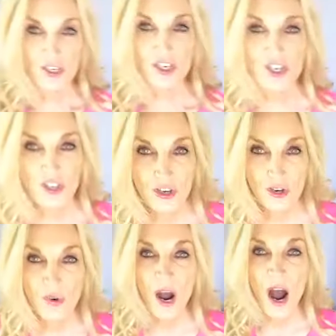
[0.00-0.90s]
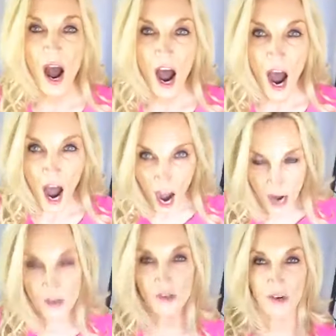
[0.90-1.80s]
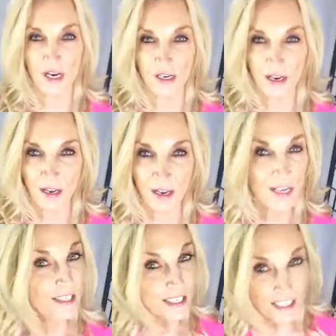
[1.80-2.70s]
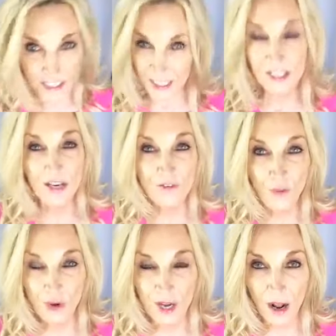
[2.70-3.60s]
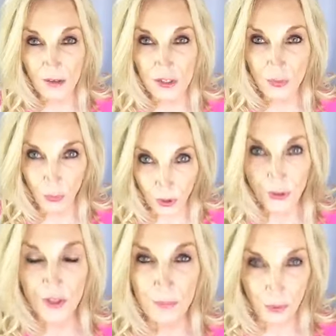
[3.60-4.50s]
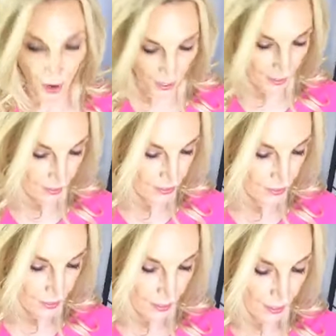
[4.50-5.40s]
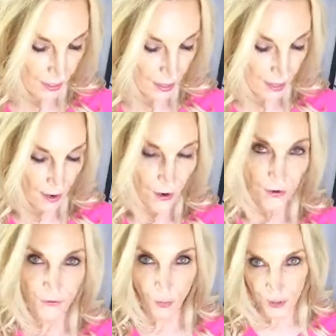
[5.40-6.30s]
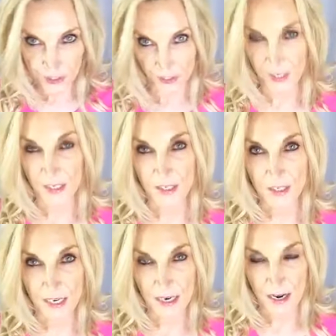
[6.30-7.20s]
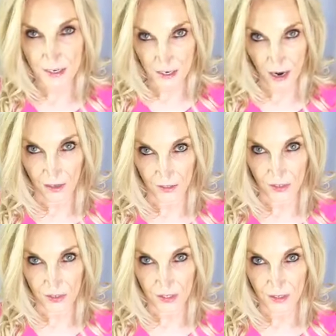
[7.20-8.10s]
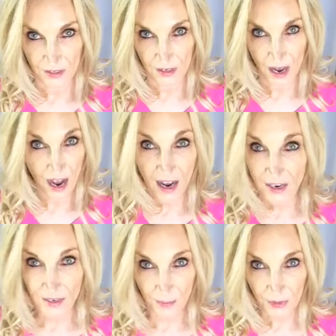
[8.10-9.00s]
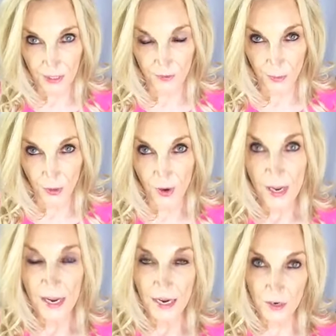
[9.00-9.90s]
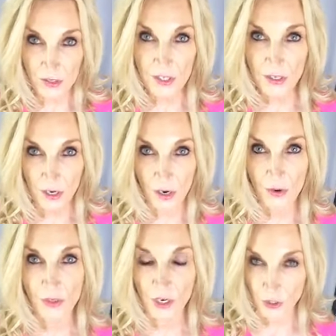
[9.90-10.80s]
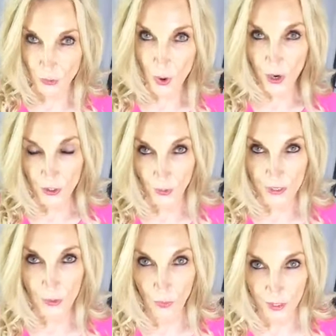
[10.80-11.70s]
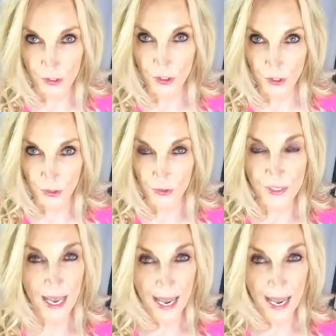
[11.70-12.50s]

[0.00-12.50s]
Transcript: two hundred sixty-four dollars worth of products for sixty dollars. Unbelievable. Here's the code you are going to want to use,